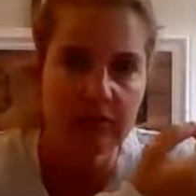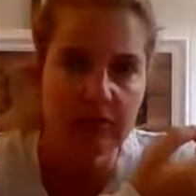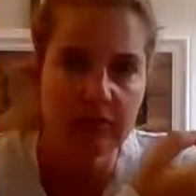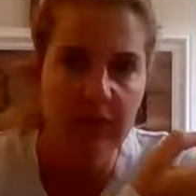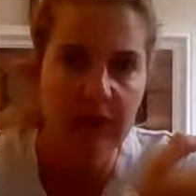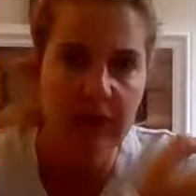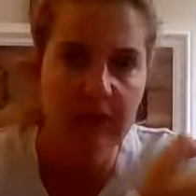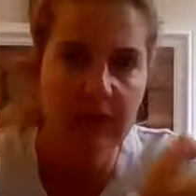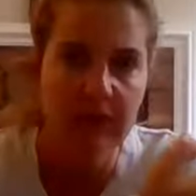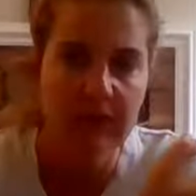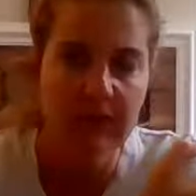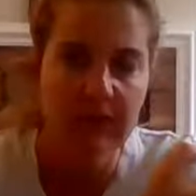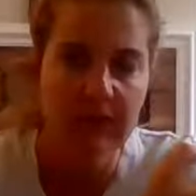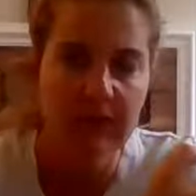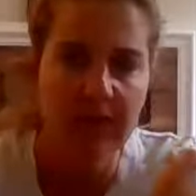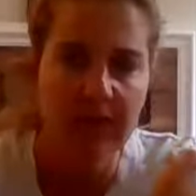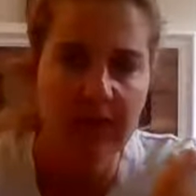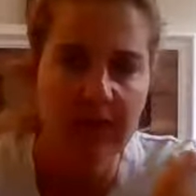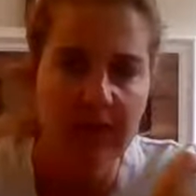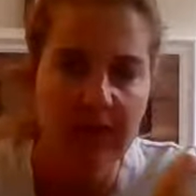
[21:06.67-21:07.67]
just finding
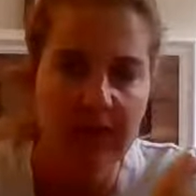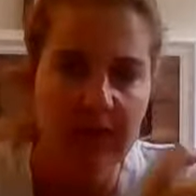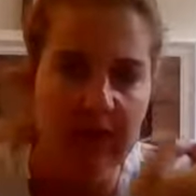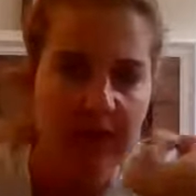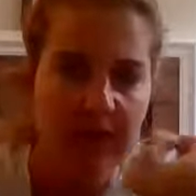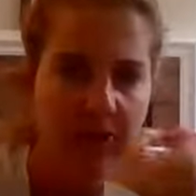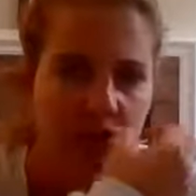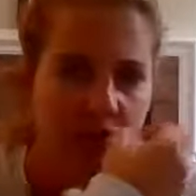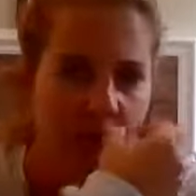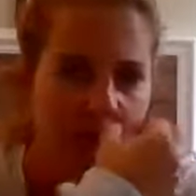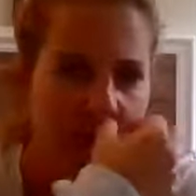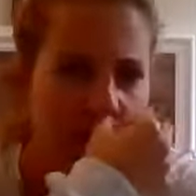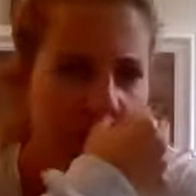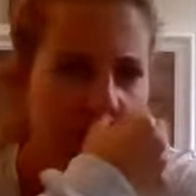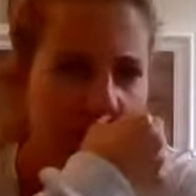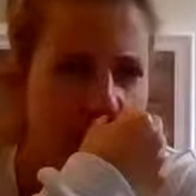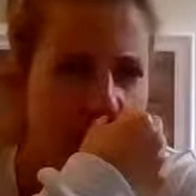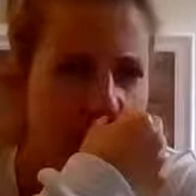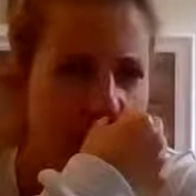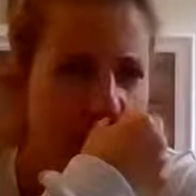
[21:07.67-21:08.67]
that connection.
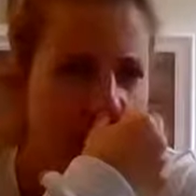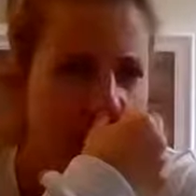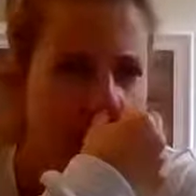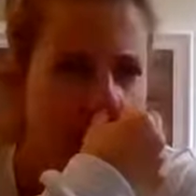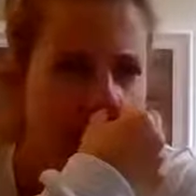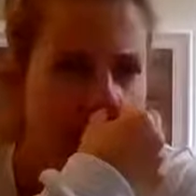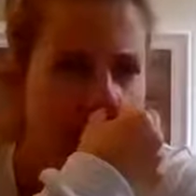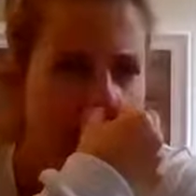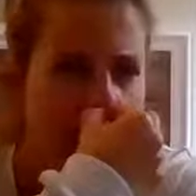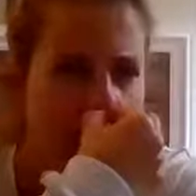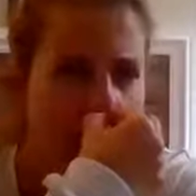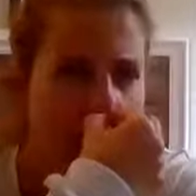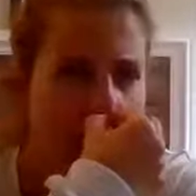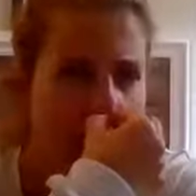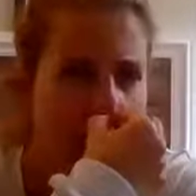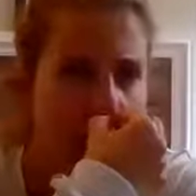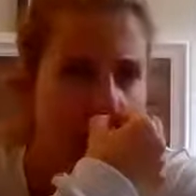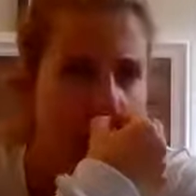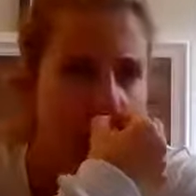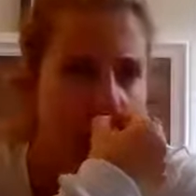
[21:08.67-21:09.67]
Good,
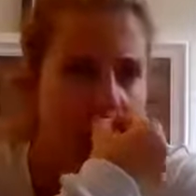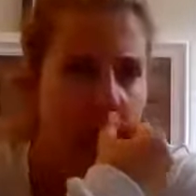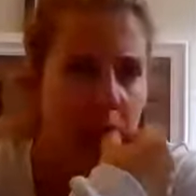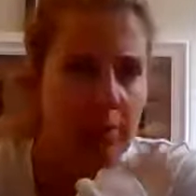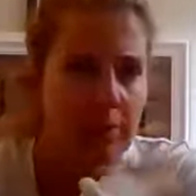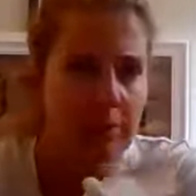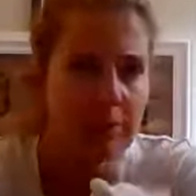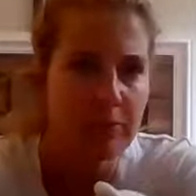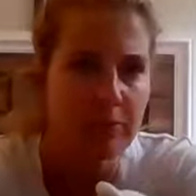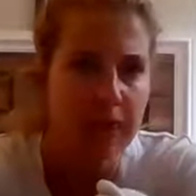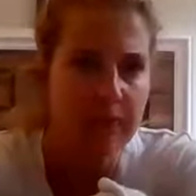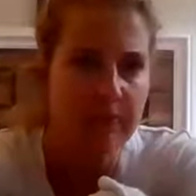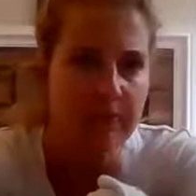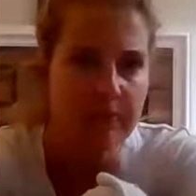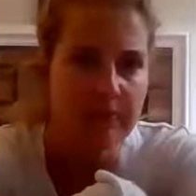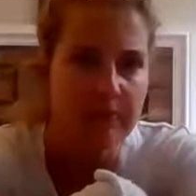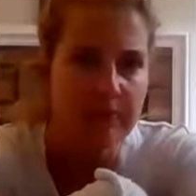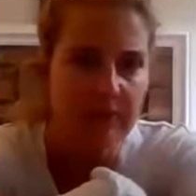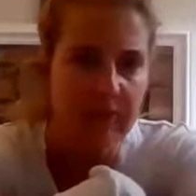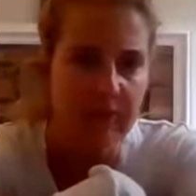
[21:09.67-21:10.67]
3 more
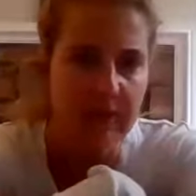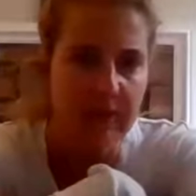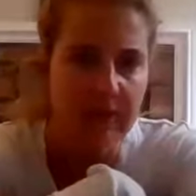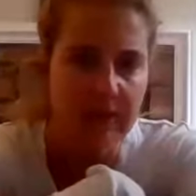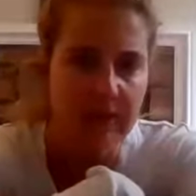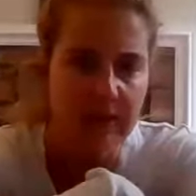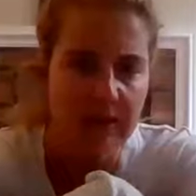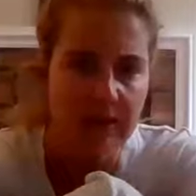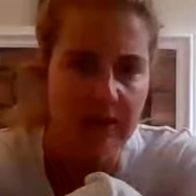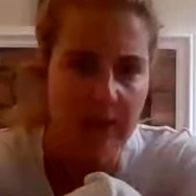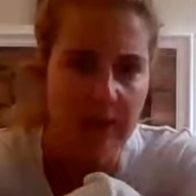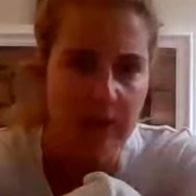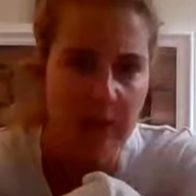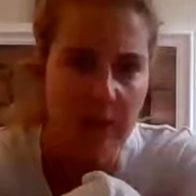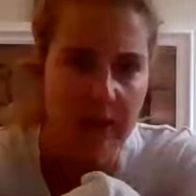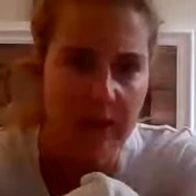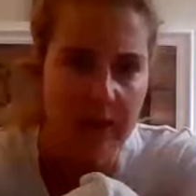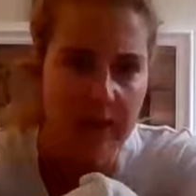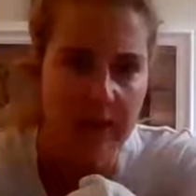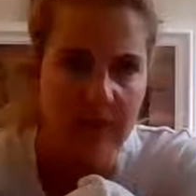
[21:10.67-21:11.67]
breaths. Stay here,
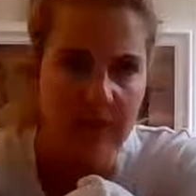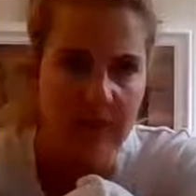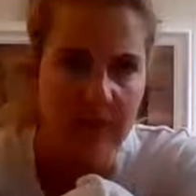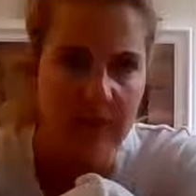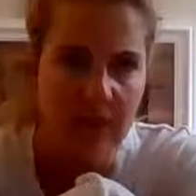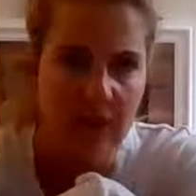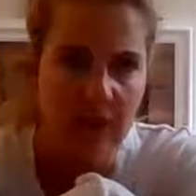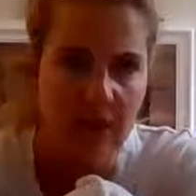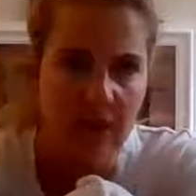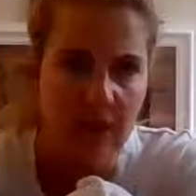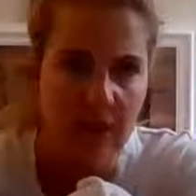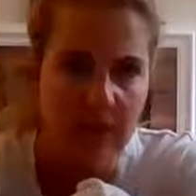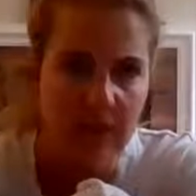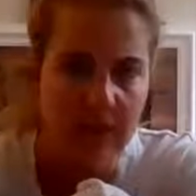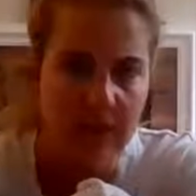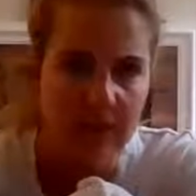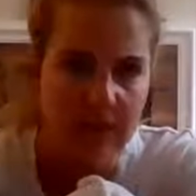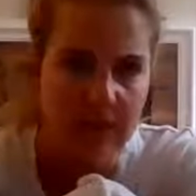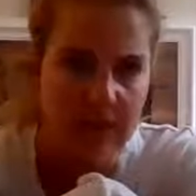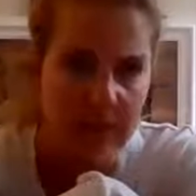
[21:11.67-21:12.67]
spine is
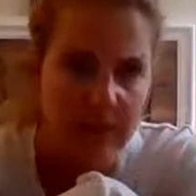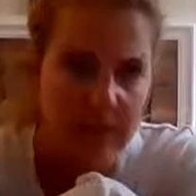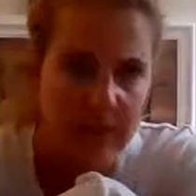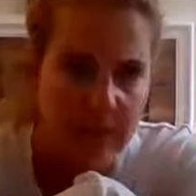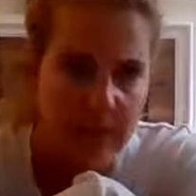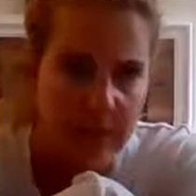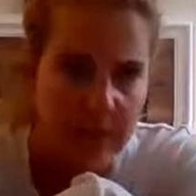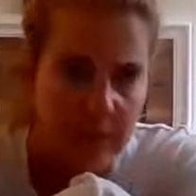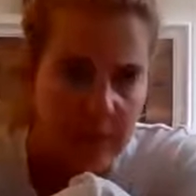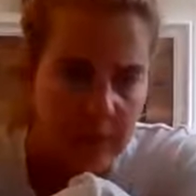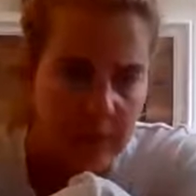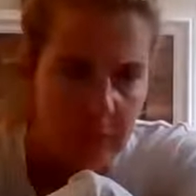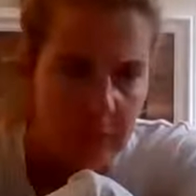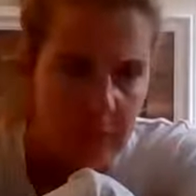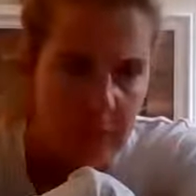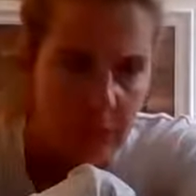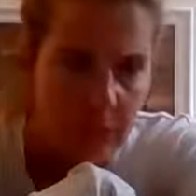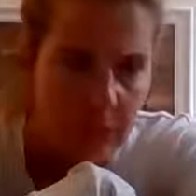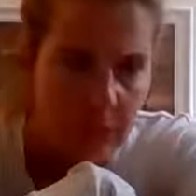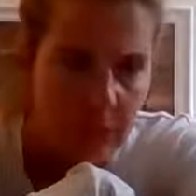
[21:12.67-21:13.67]
long.
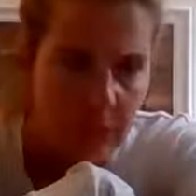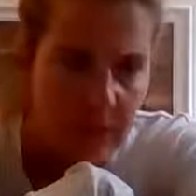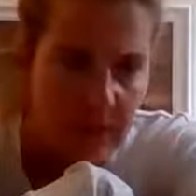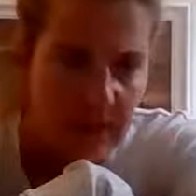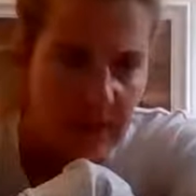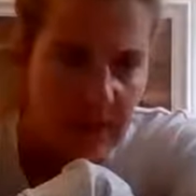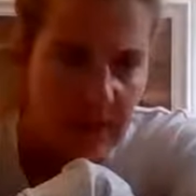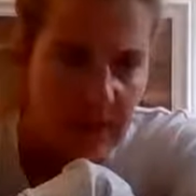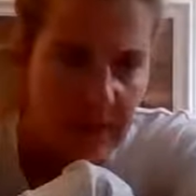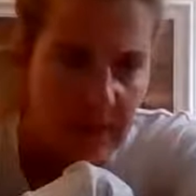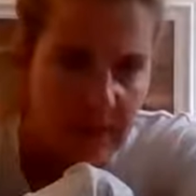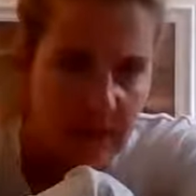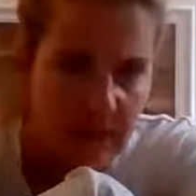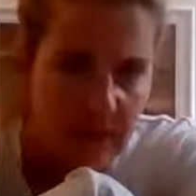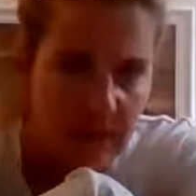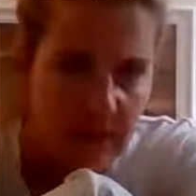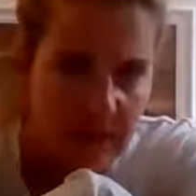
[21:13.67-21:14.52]
Both legs are